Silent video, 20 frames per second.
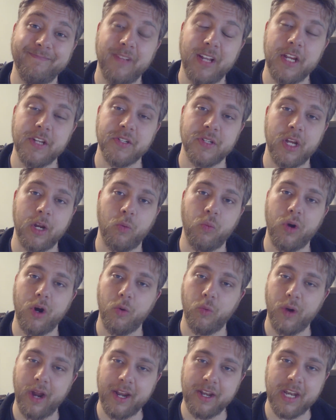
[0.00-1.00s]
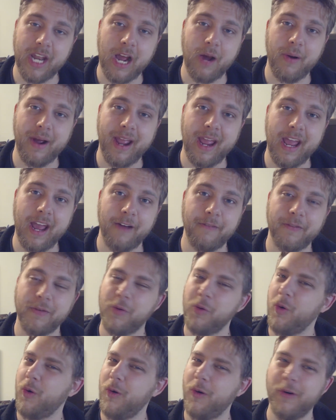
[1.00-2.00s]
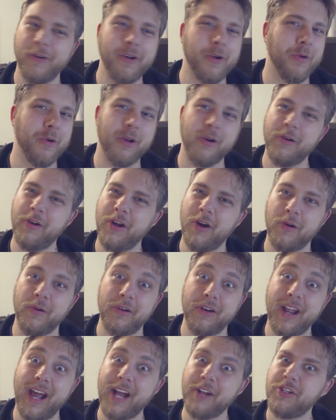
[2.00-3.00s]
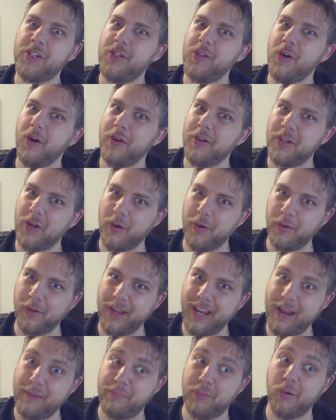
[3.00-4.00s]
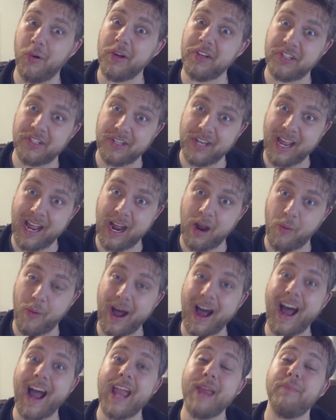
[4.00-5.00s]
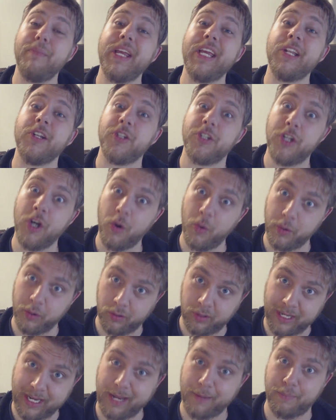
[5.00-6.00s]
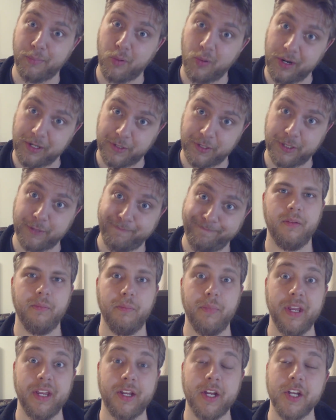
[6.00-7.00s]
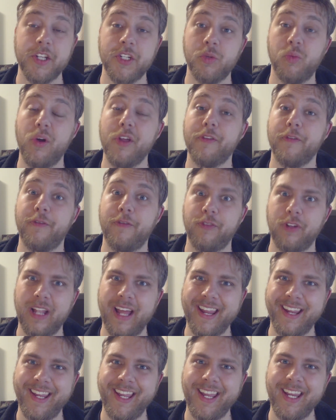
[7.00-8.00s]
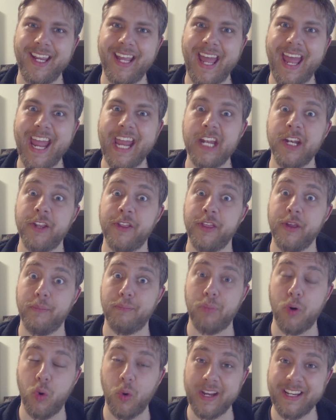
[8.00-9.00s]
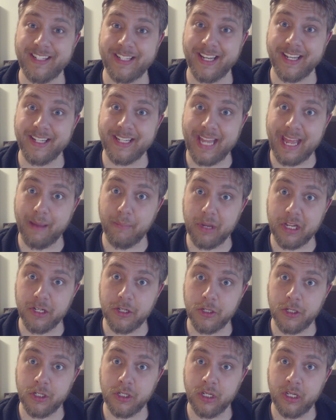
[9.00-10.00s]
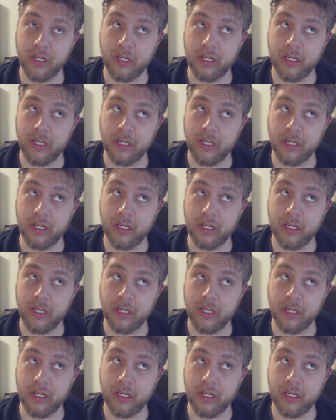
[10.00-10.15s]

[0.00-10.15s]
He's like, "Well, right now I have..." "Oh, no, not your total hit points now. I mean total hit points." Because with flanking and the poison damage,